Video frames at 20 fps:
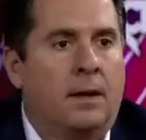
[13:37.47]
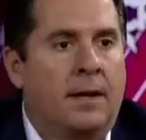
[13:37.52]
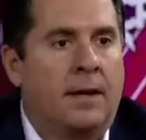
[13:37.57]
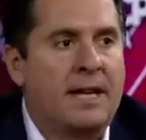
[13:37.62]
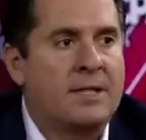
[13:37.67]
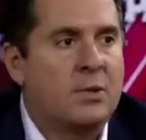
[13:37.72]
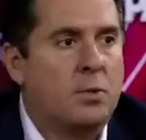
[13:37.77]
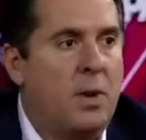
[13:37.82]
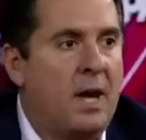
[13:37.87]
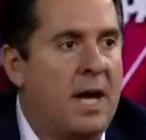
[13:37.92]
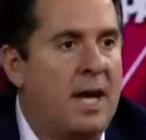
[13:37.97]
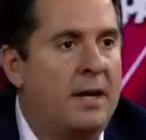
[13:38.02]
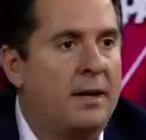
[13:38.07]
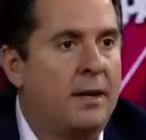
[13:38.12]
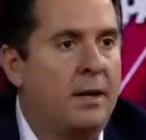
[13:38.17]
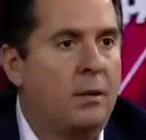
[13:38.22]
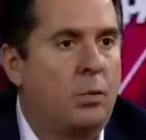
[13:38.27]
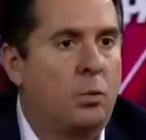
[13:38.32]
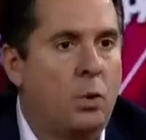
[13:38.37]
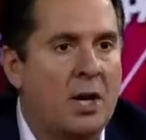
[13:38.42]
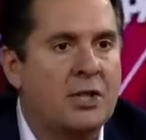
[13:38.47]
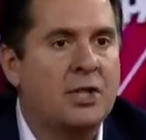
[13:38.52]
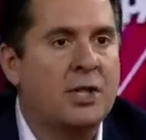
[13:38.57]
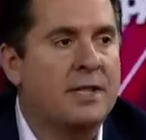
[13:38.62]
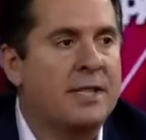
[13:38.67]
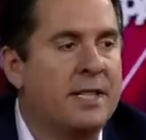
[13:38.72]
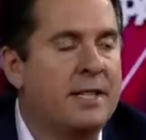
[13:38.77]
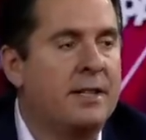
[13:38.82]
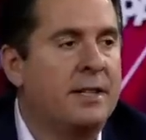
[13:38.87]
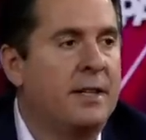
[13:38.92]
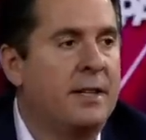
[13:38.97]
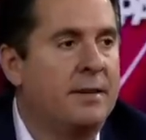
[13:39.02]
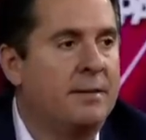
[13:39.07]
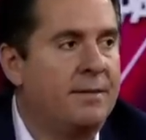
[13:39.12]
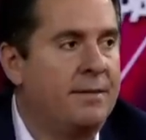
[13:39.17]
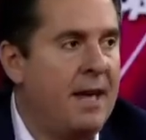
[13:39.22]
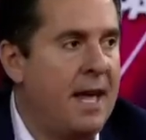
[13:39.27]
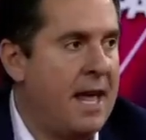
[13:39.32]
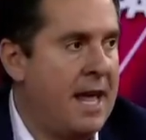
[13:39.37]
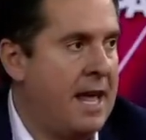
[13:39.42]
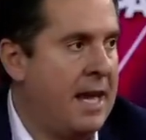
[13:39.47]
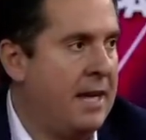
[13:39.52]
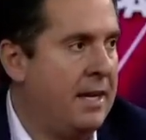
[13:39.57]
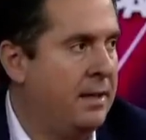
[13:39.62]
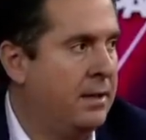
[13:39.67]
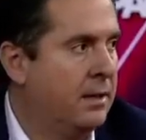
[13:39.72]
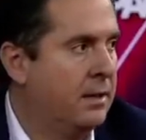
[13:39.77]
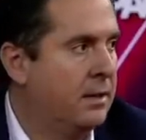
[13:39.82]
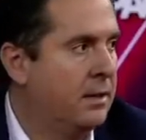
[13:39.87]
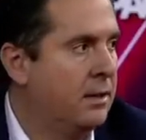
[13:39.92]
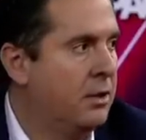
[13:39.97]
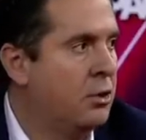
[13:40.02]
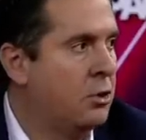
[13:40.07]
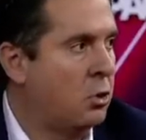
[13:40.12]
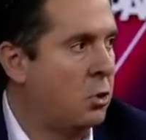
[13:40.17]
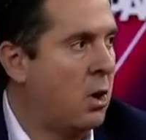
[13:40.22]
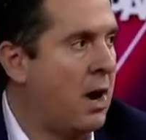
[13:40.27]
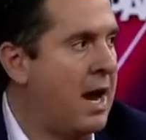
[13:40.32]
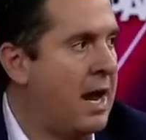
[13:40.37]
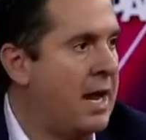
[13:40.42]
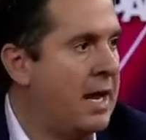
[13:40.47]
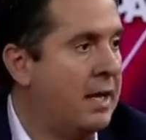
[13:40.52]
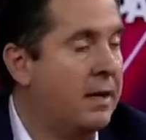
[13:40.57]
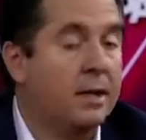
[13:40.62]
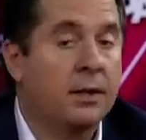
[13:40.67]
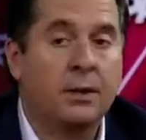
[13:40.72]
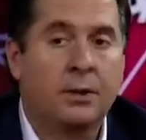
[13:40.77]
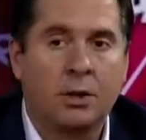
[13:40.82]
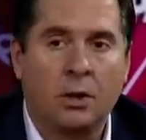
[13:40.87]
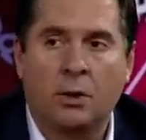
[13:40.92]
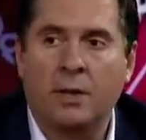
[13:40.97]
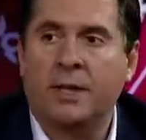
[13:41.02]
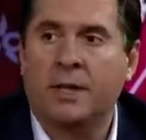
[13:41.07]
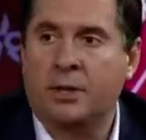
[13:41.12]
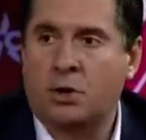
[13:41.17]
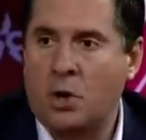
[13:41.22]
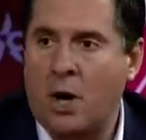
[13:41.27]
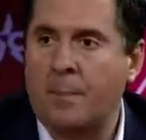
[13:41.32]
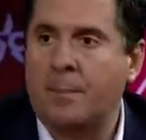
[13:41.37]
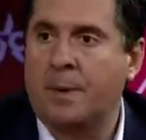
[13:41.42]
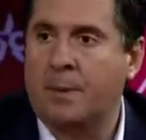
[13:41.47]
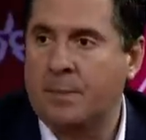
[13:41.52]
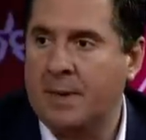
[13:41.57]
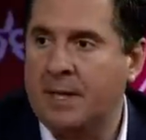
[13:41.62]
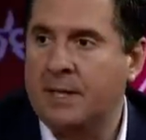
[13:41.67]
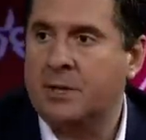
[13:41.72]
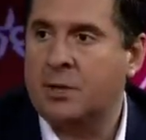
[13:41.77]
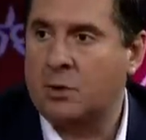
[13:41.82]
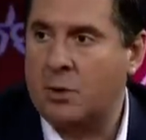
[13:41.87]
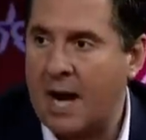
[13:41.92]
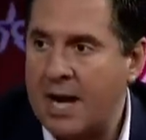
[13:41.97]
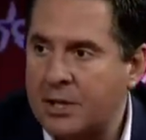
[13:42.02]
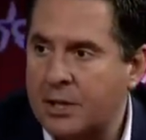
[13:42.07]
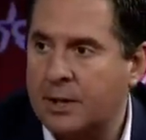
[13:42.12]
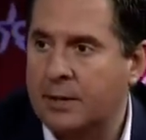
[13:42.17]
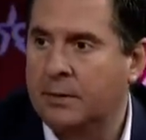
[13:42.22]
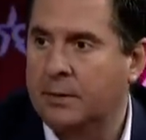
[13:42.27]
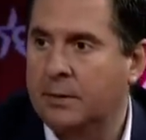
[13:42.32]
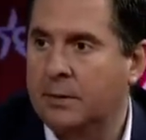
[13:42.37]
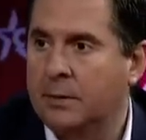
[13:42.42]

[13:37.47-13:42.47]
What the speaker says: Guess what? Russia didn't invade Ukraine during the Trump administration.